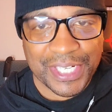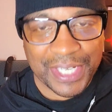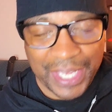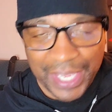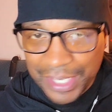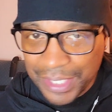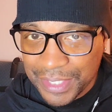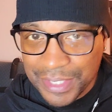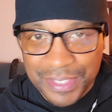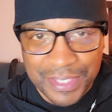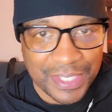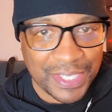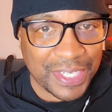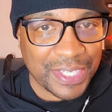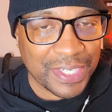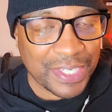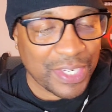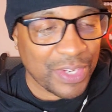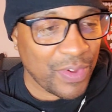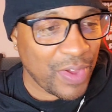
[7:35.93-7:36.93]
you like to see
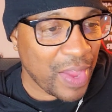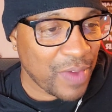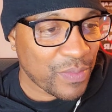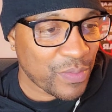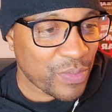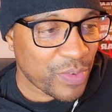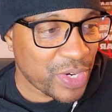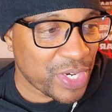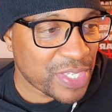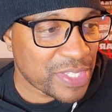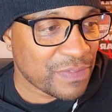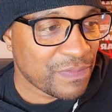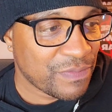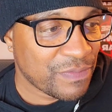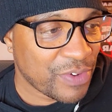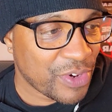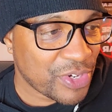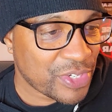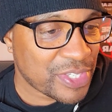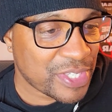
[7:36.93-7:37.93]
Canelo Alvarez
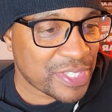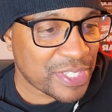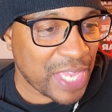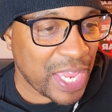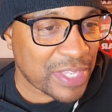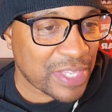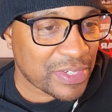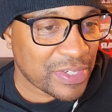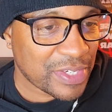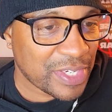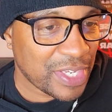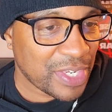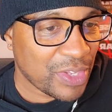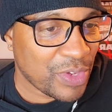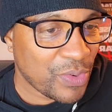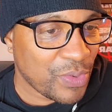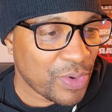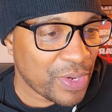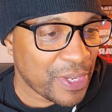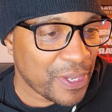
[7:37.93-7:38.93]
versus Oscar De
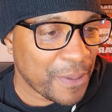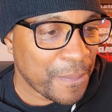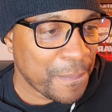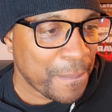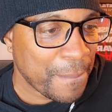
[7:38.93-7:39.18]
La Hoya?